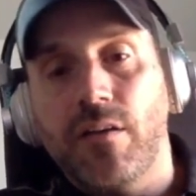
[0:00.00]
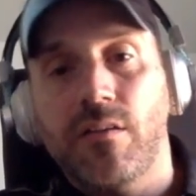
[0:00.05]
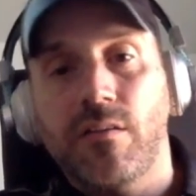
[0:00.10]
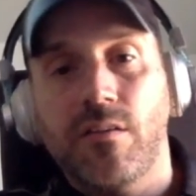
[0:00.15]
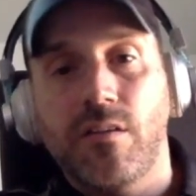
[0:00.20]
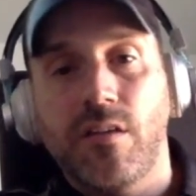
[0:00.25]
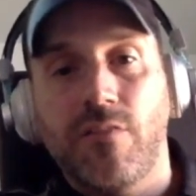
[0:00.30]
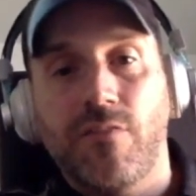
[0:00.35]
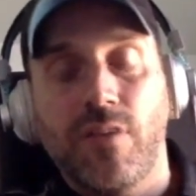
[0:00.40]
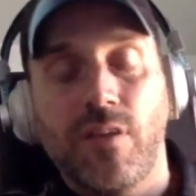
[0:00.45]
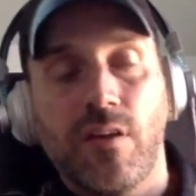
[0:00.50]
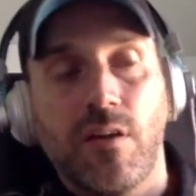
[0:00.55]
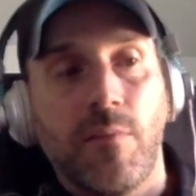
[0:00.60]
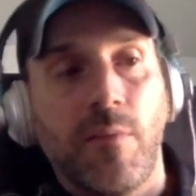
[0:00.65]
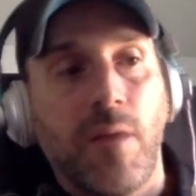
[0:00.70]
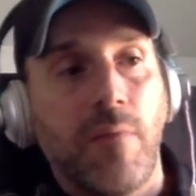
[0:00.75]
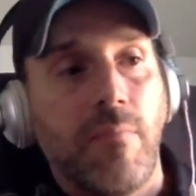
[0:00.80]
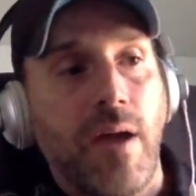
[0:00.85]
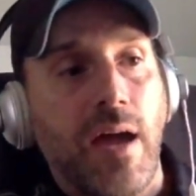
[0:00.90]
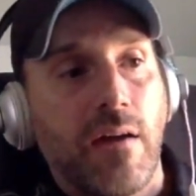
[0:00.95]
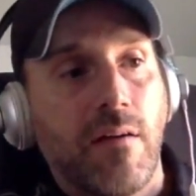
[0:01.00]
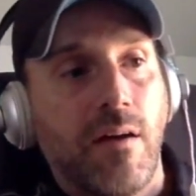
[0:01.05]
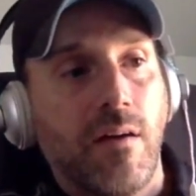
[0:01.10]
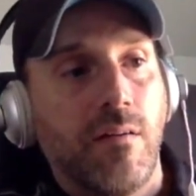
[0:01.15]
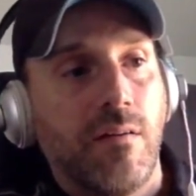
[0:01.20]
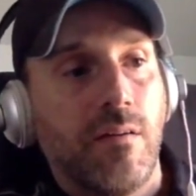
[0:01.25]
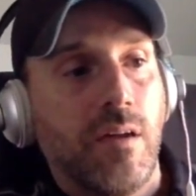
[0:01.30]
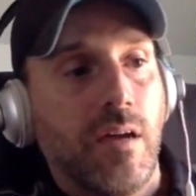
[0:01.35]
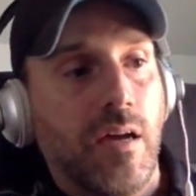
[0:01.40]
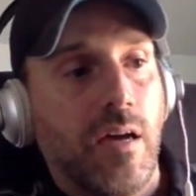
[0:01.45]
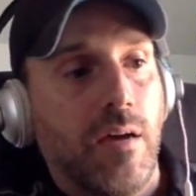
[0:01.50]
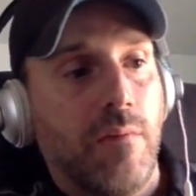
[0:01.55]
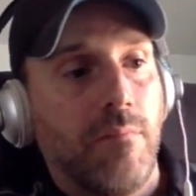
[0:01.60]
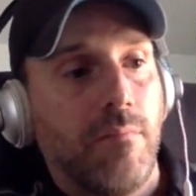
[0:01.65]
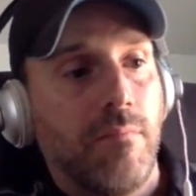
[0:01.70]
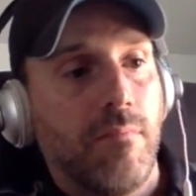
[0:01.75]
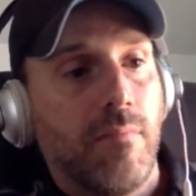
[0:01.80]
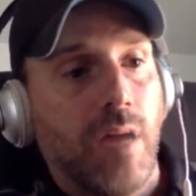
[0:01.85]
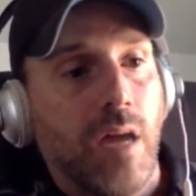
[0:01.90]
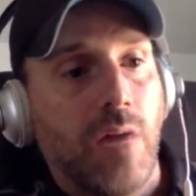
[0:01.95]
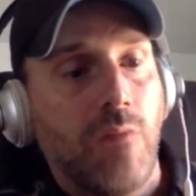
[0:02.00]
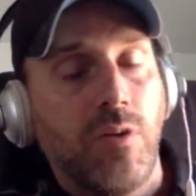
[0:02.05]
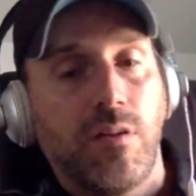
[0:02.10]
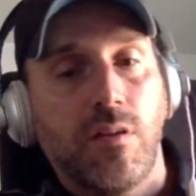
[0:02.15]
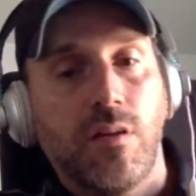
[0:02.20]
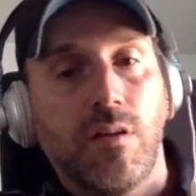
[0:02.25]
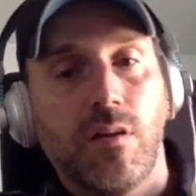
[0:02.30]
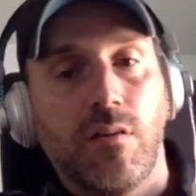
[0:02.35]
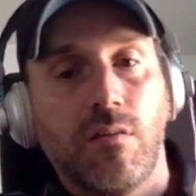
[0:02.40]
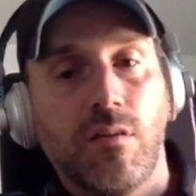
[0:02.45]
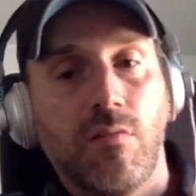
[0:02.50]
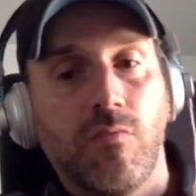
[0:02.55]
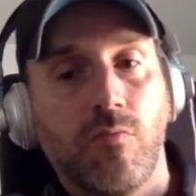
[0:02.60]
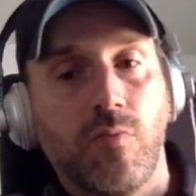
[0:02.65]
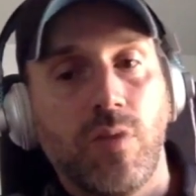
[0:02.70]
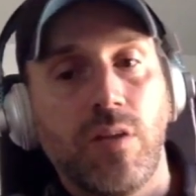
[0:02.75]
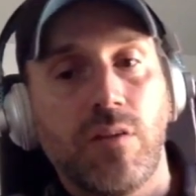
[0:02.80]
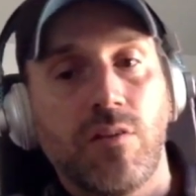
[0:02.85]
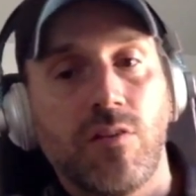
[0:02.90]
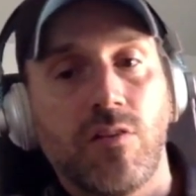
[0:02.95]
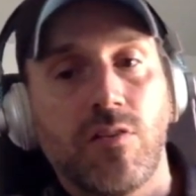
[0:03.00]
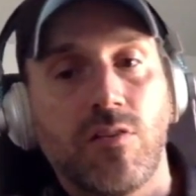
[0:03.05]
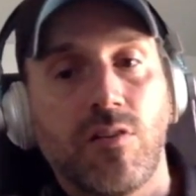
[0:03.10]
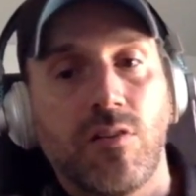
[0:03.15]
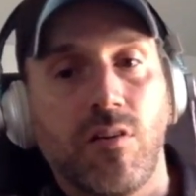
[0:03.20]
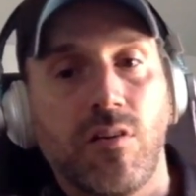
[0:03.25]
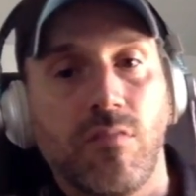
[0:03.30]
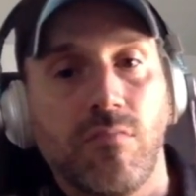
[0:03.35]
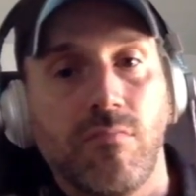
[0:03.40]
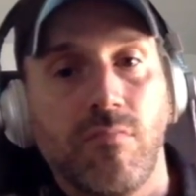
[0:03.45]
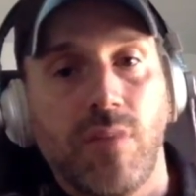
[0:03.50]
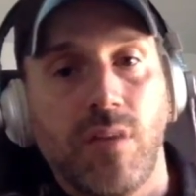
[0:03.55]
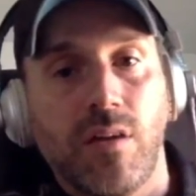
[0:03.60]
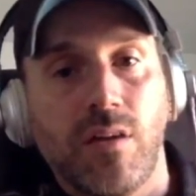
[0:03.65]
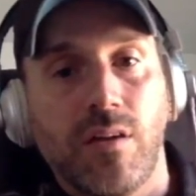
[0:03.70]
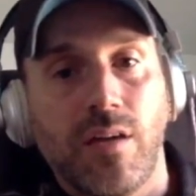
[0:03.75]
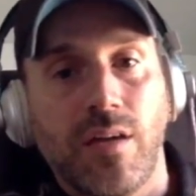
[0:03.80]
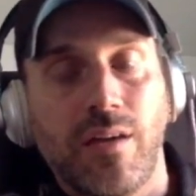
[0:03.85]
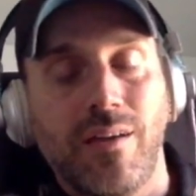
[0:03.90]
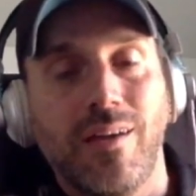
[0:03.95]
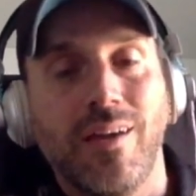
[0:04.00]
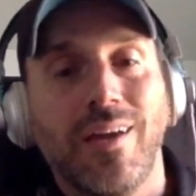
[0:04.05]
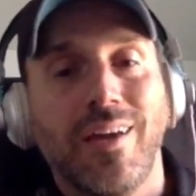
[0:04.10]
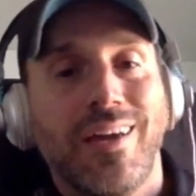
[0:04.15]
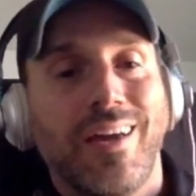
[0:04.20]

Because if you look at my background, um, I was a, a researcher, uh,